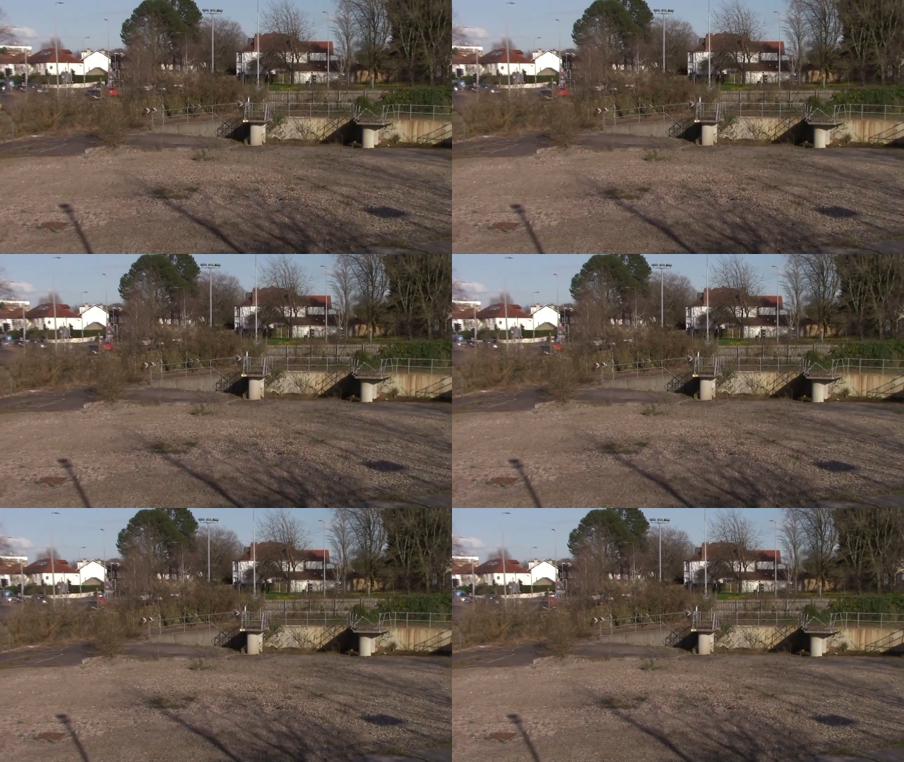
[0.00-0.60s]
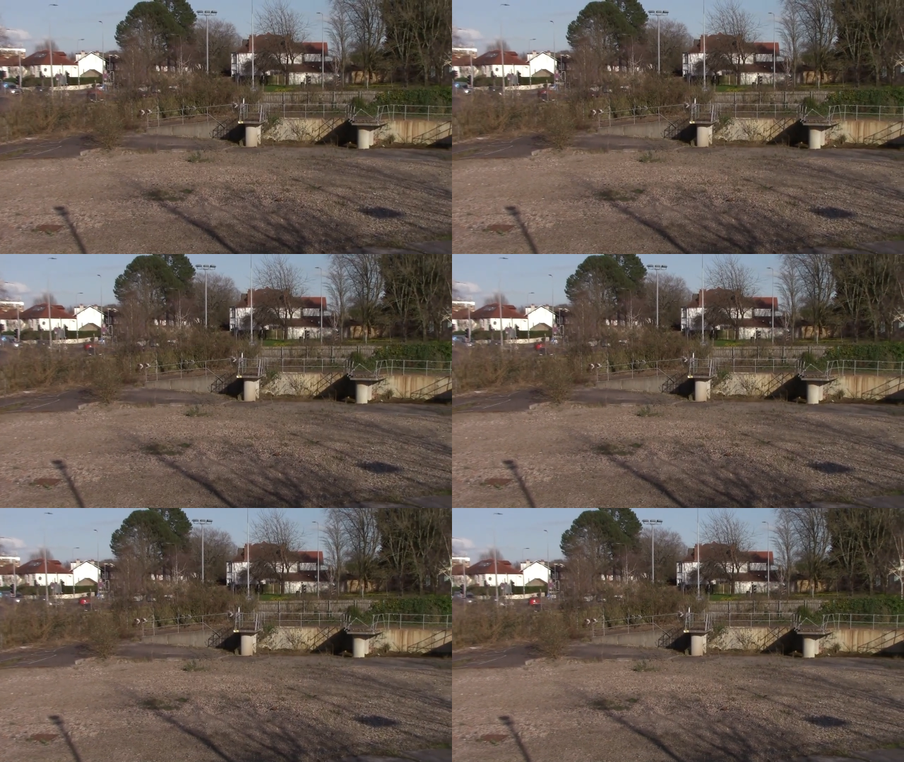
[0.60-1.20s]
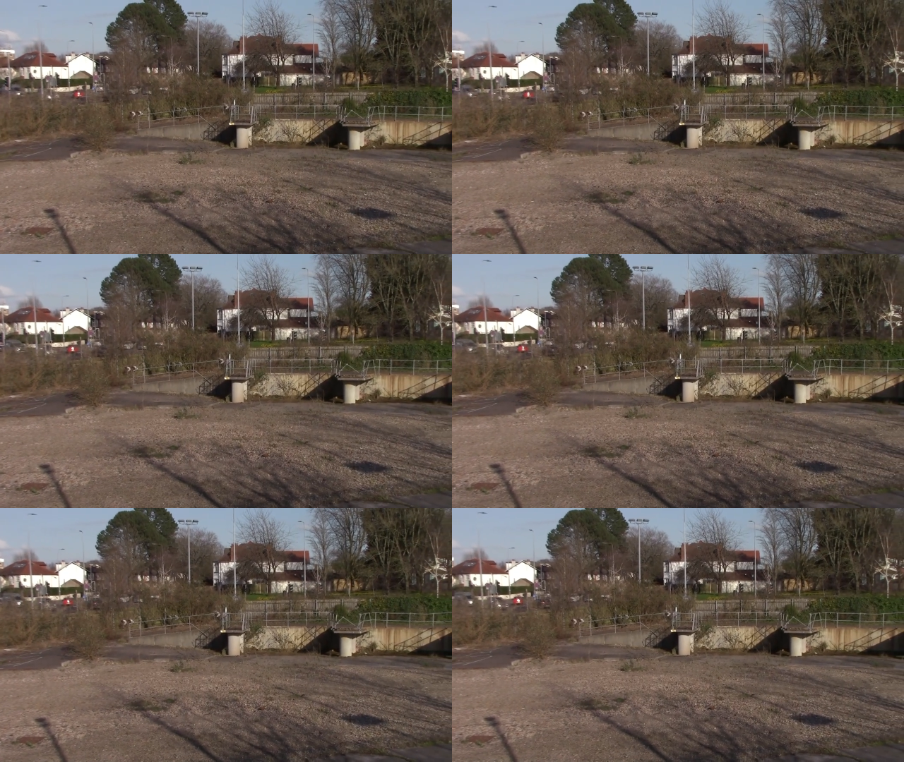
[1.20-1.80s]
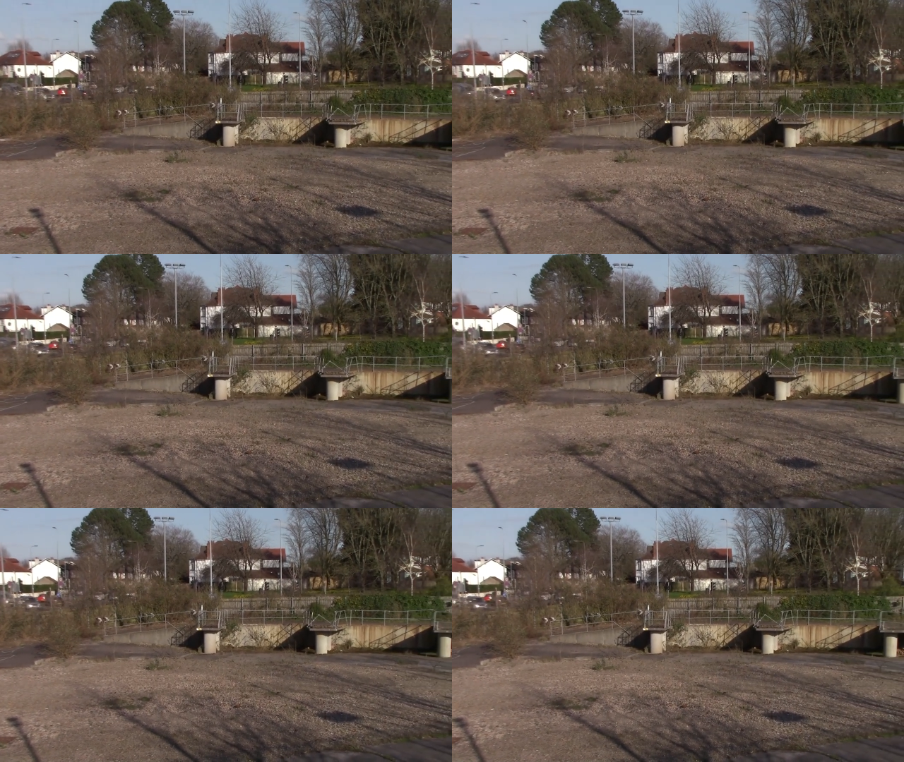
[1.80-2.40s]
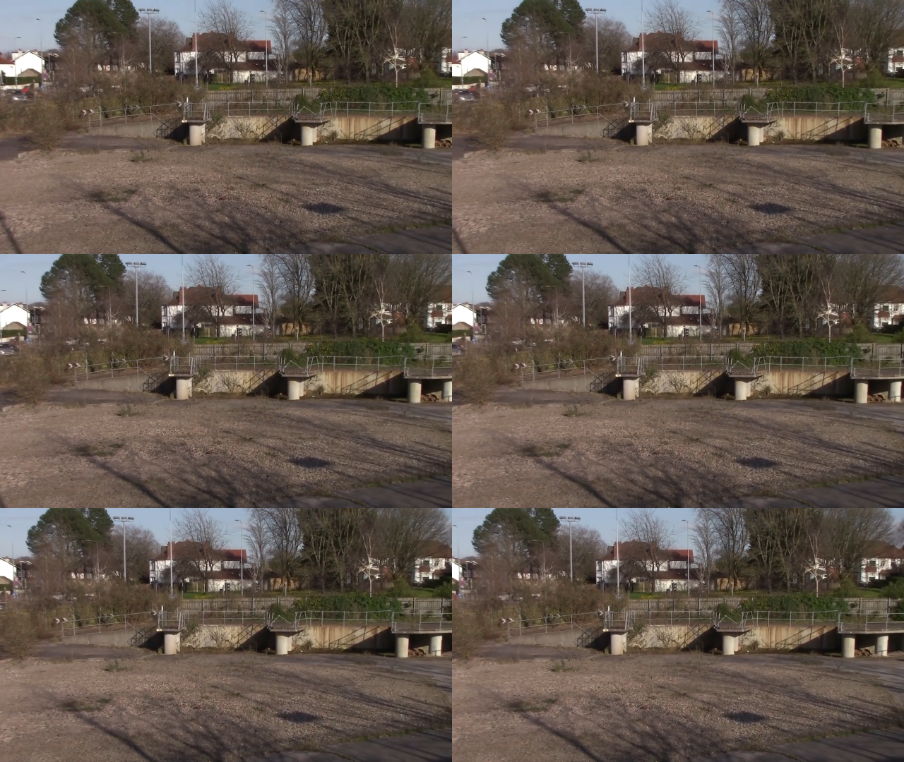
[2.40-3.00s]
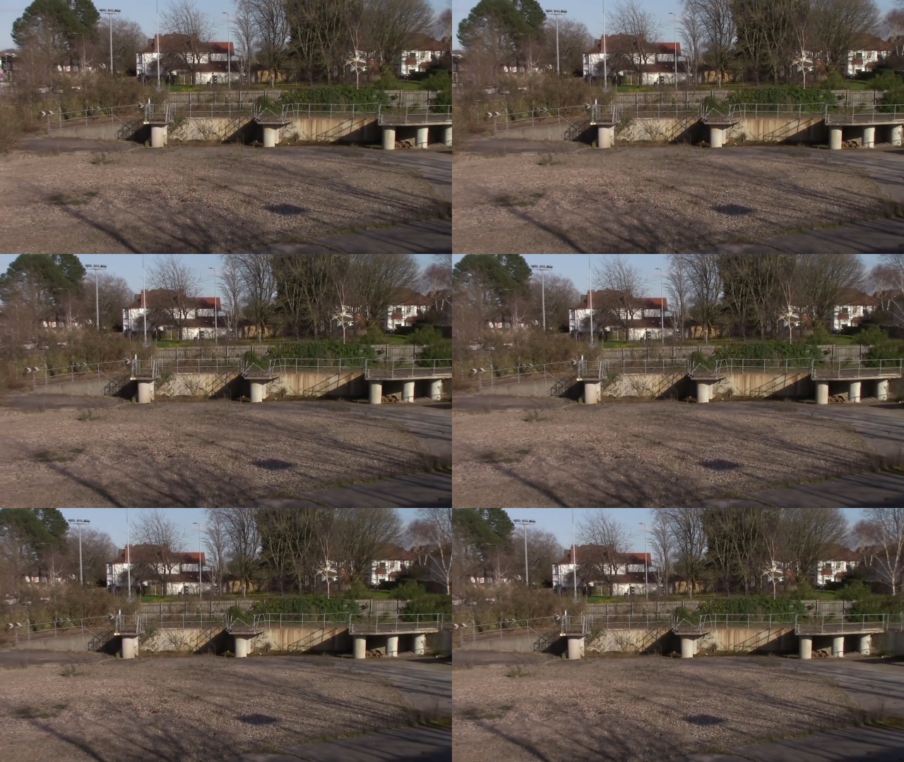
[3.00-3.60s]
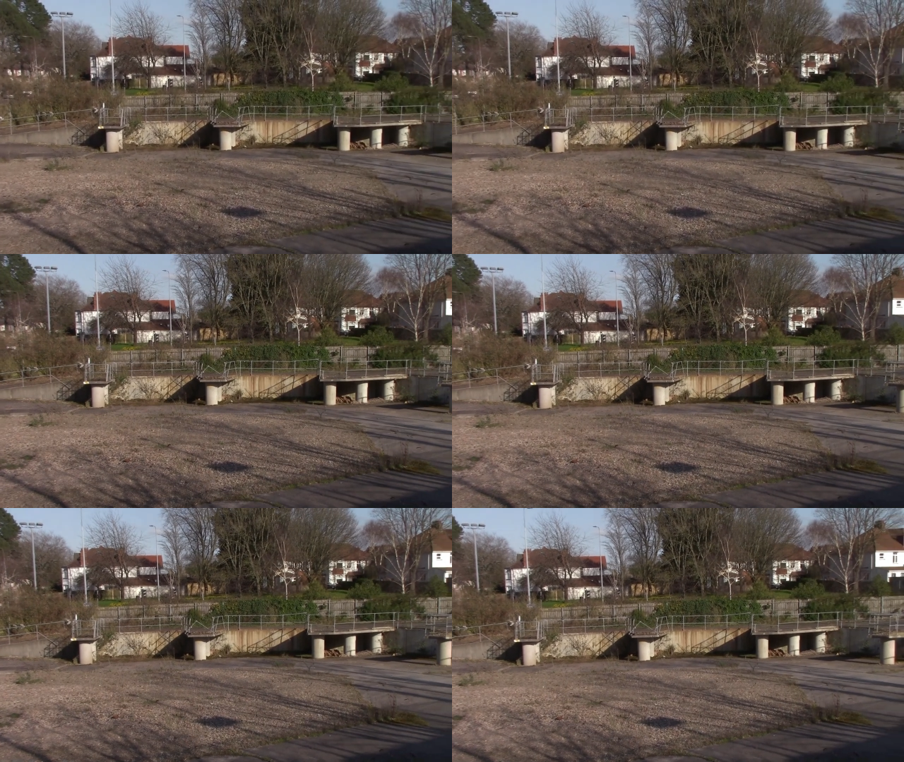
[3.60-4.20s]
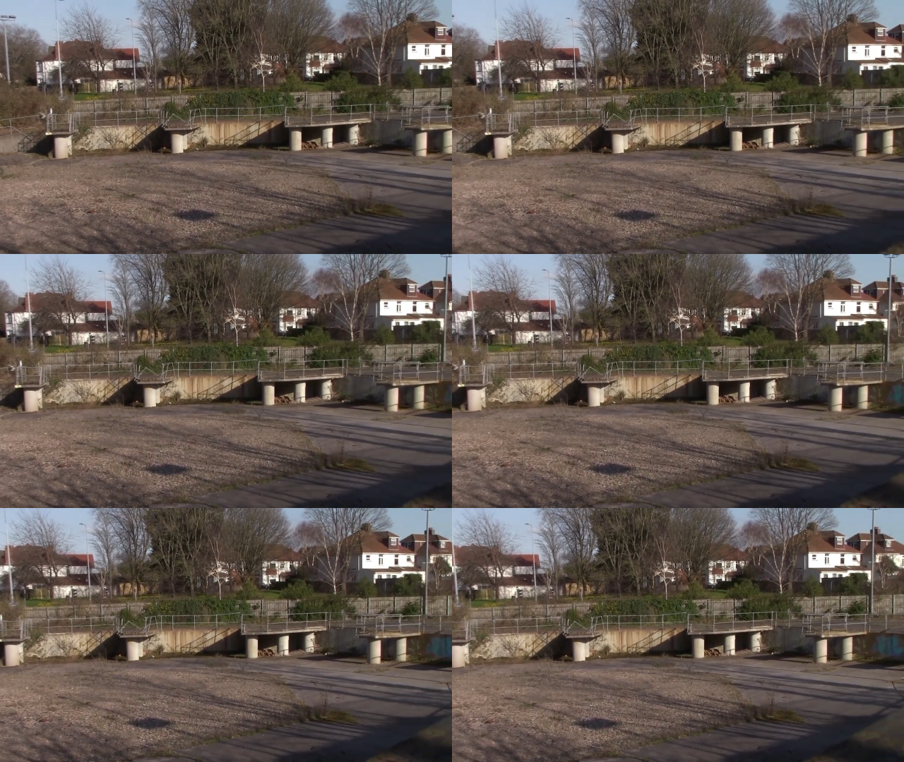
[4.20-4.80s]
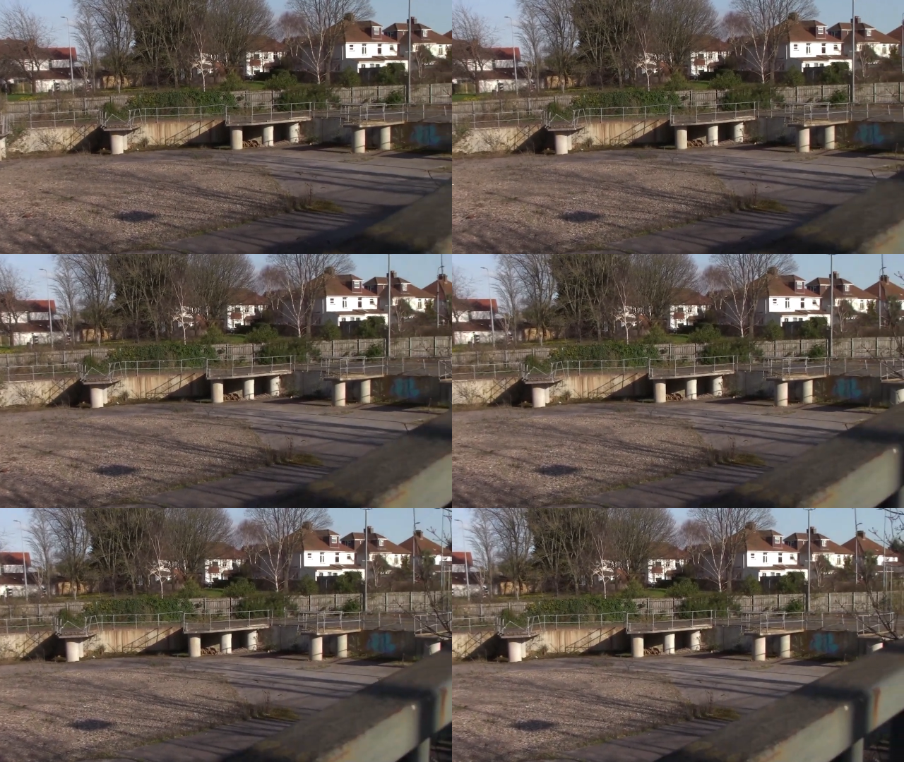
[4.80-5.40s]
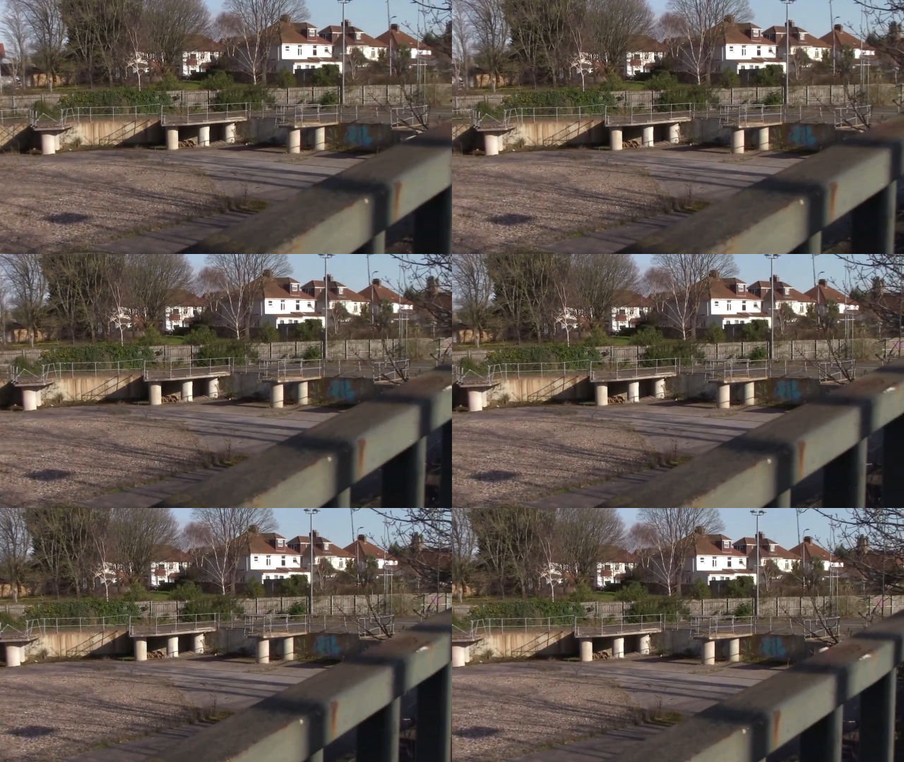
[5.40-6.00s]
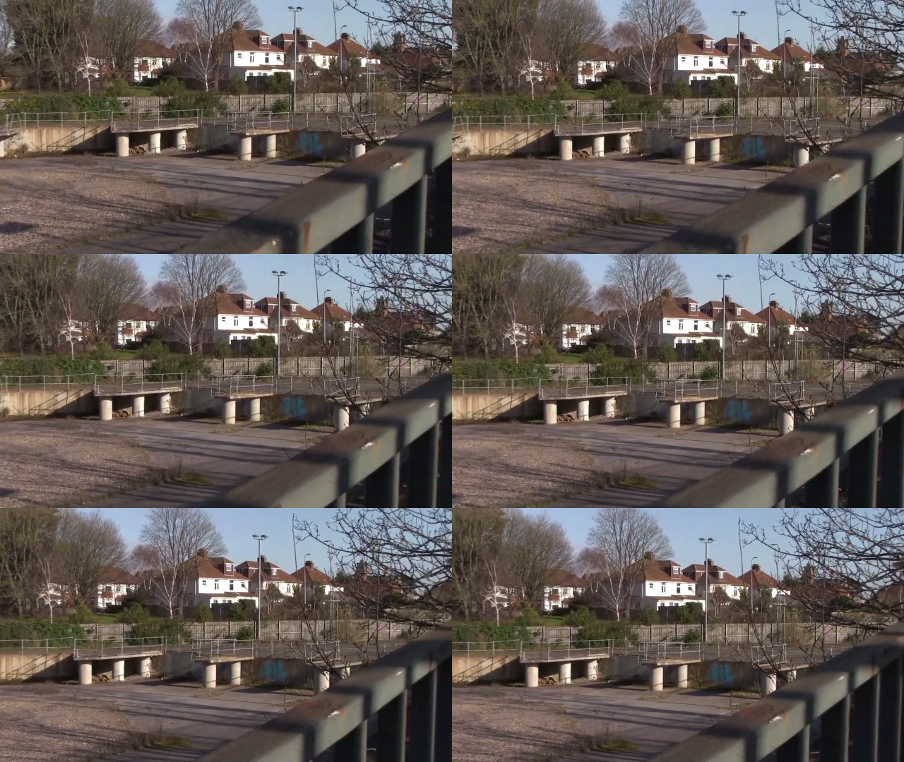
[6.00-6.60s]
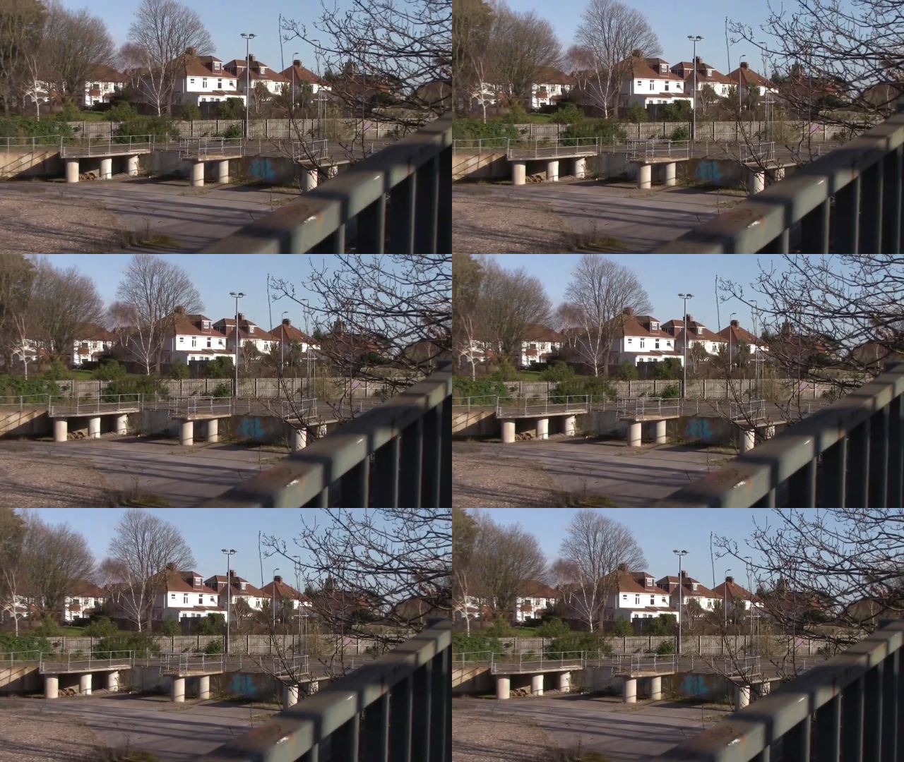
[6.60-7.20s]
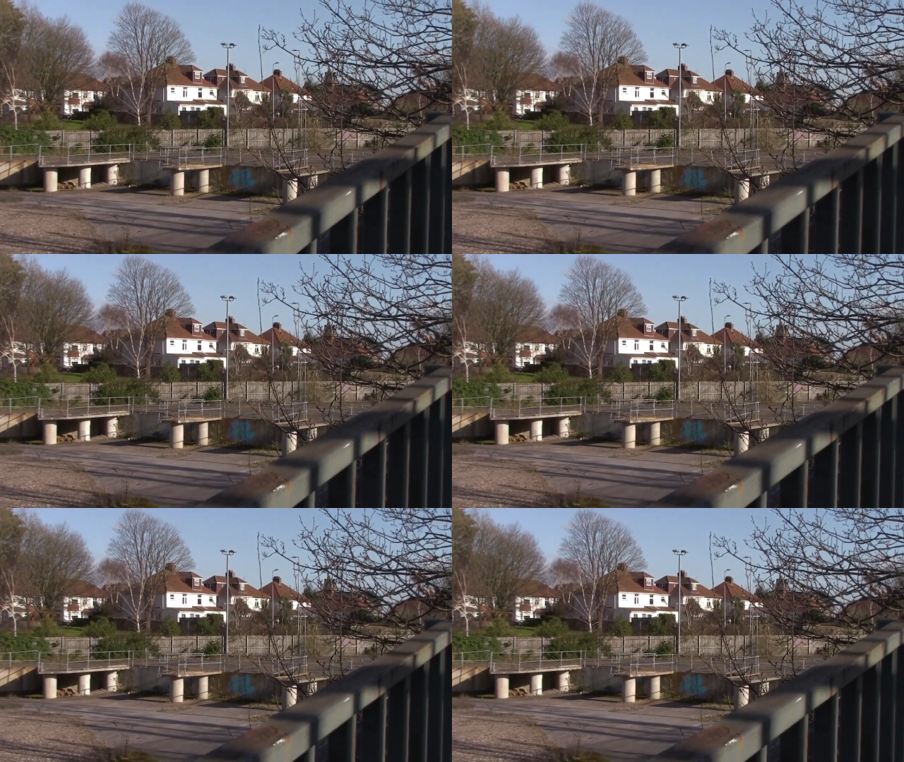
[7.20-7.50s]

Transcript: Nobody's mouth can be seen.